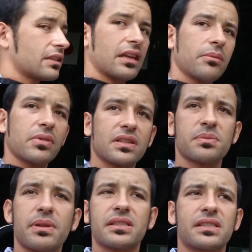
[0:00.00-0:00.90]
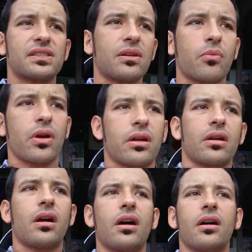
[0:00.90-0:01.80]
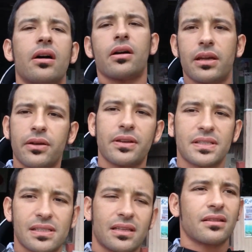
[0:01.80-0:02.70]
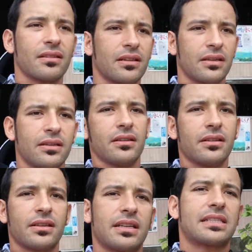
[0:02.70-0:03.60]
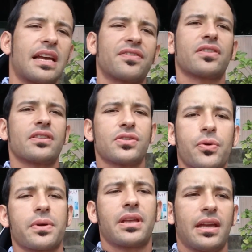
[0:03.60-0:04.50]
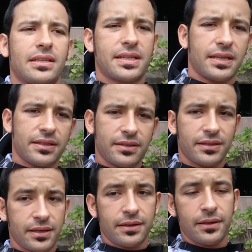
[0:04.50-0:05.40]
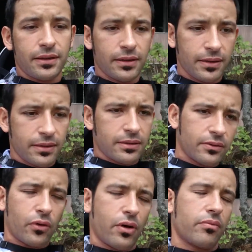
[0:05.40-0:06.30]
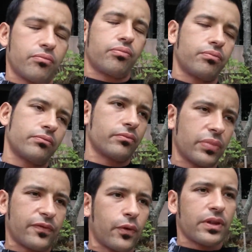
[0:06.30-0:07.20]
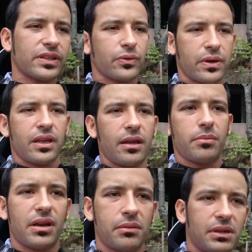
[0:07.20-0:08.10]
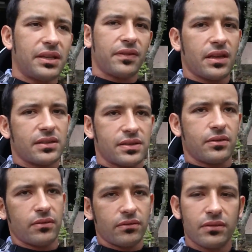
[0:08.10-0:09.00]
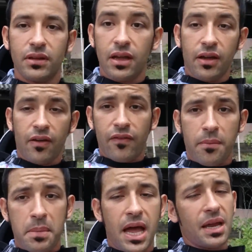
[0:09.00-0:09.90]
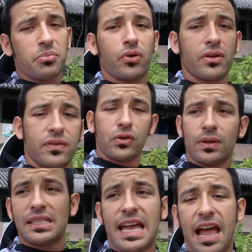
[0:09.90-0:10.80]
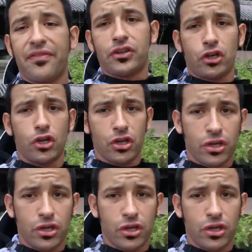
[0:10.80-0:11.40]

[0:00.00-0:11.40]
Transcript: the name of this place is somewhere. Oh, here it is. It's after the Torii Gate. Or before the Torii Gate, but I'm leaving it, so from my point of view, it's after.